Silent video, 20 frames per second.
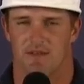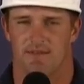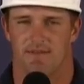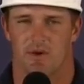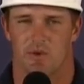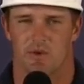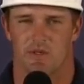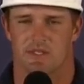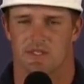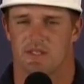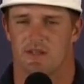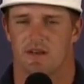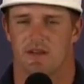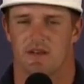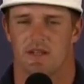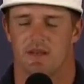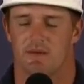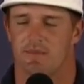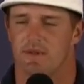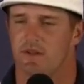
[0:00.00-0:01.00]
focused
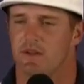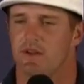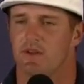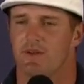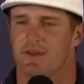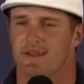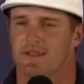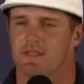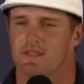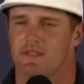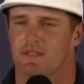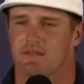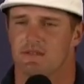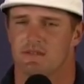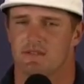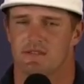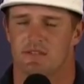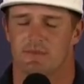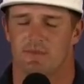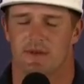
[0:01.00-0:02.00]
on hitting middle of greens
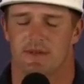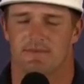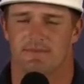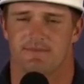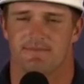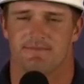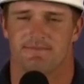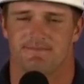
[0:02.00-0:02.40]
and two-putting.